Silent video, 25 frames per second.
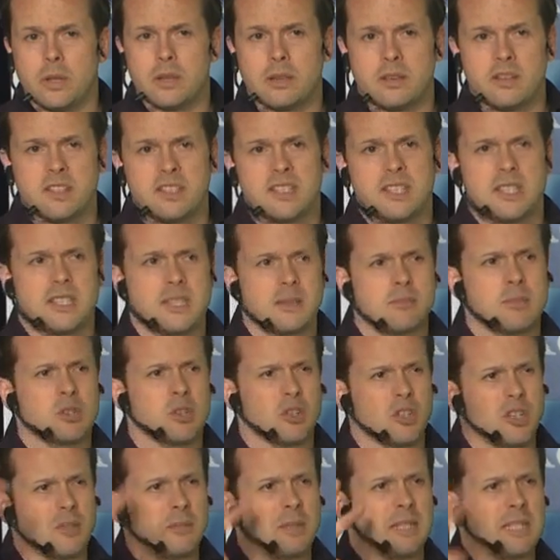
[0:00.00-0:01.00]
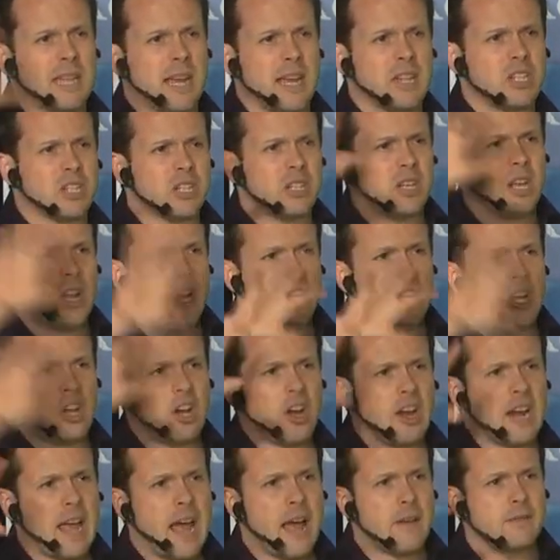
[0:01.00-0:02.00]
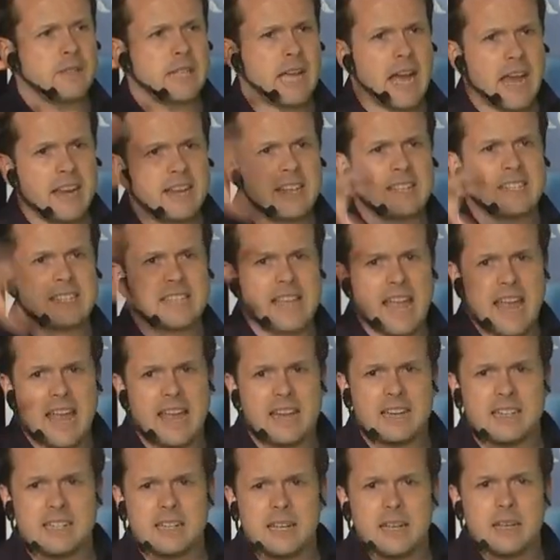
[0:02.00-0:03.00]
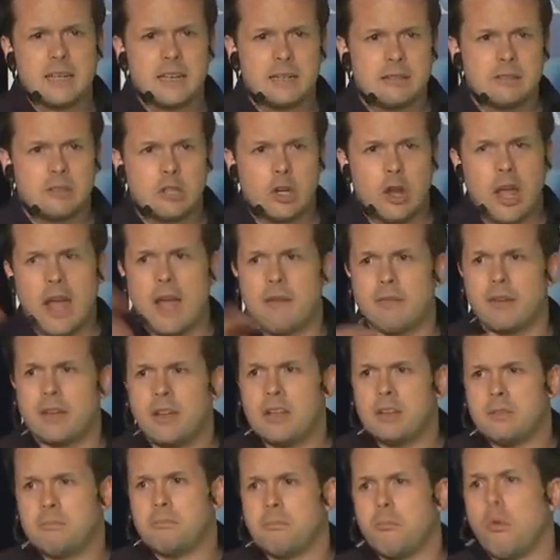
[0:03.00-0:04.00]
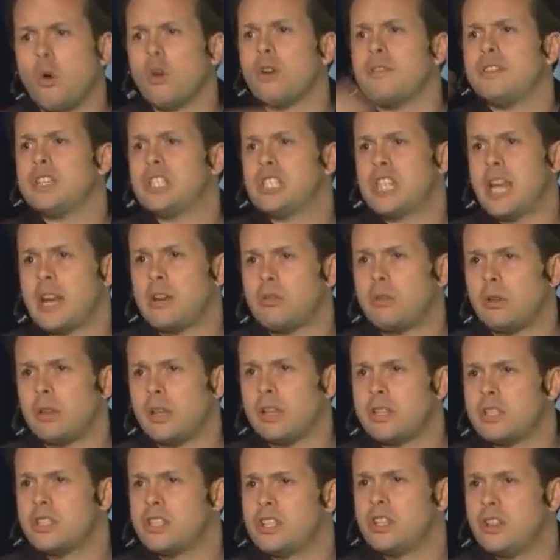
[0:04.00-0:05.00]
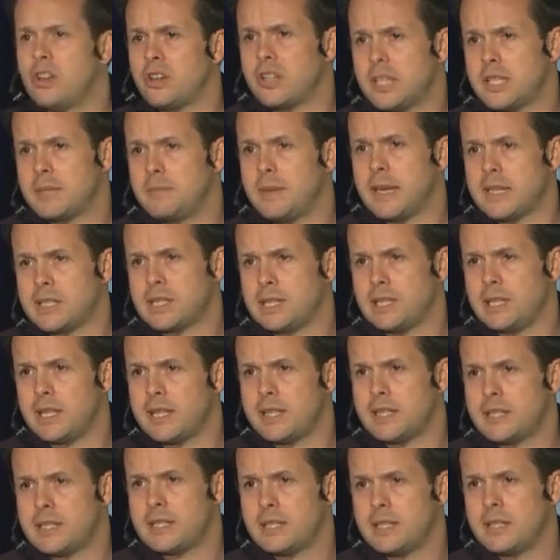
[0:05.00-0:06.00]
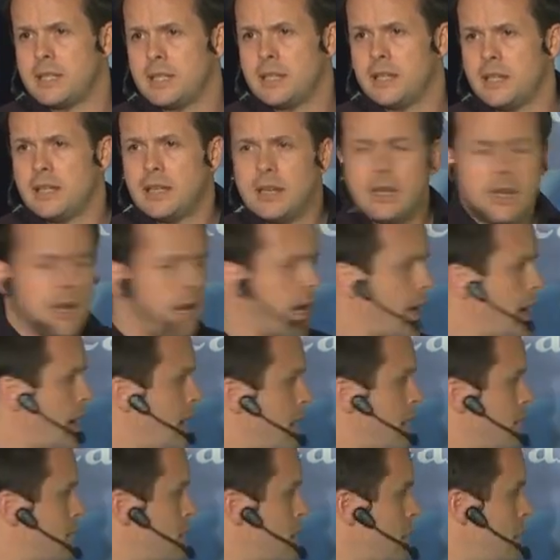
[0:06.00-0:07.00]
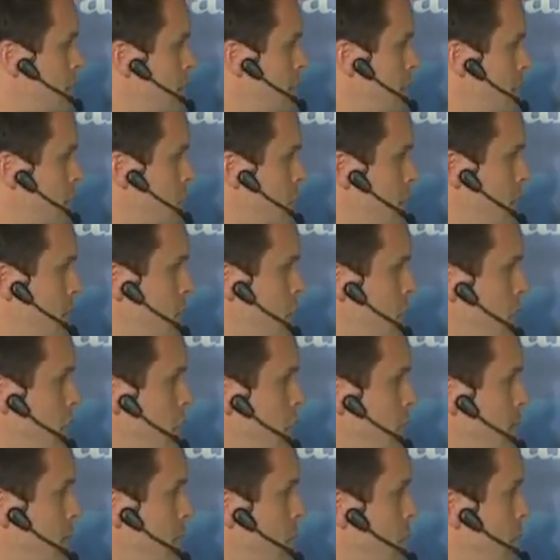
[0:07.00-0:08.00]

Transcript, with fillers: with because systems documentation, you kind of have to understand, you know, have a more of a generalist, you're not a specialist. Um, so she, she could be